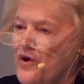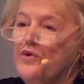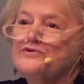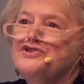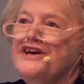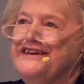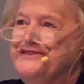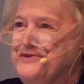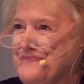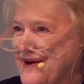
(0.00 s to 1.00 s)
Oh,
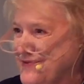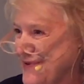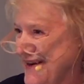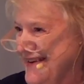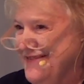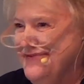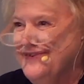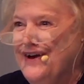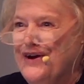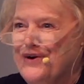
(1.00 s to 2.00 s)
change my wife.
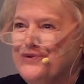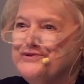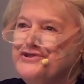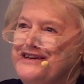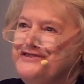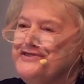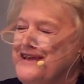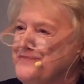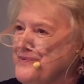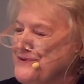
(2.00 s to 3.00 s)
Oh, change
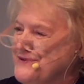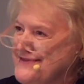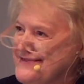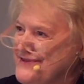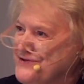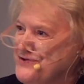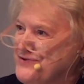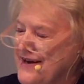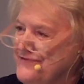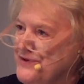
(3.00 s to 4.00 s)
that person that's
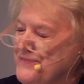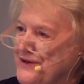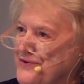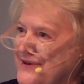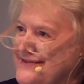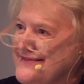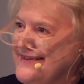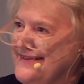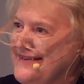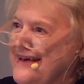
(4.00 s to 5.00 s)
driving me
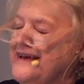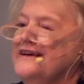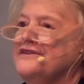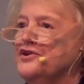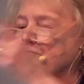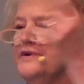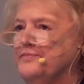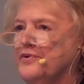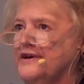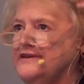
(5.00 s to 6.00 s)
crazy. No, we
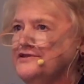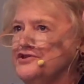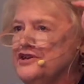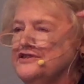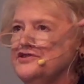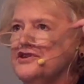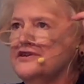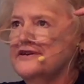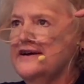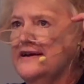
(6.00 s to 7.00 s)
pray to change our
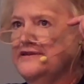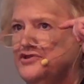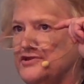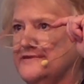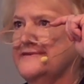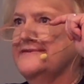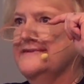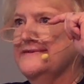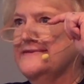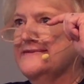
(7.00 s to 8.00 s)

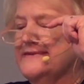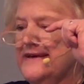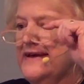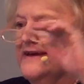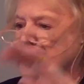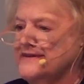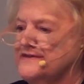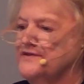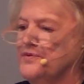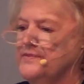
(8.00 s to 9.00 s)
consciousness
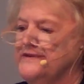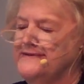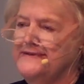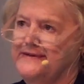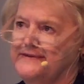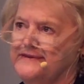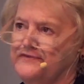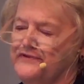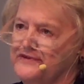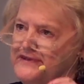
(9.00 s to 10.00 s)
so we see it
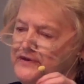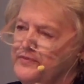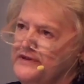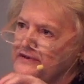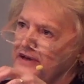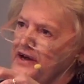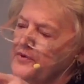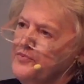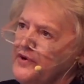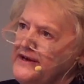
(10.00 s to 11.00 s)
differently. We
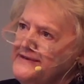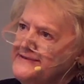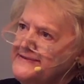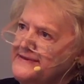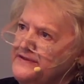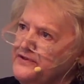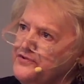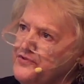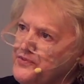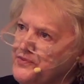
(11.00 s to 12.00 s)
pray to see the
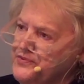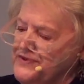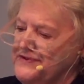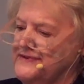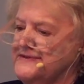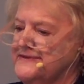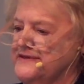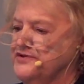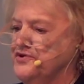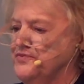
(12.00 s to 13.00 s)
truth in this
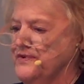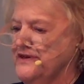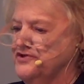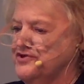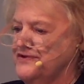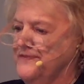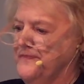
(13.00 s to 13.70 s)
situation.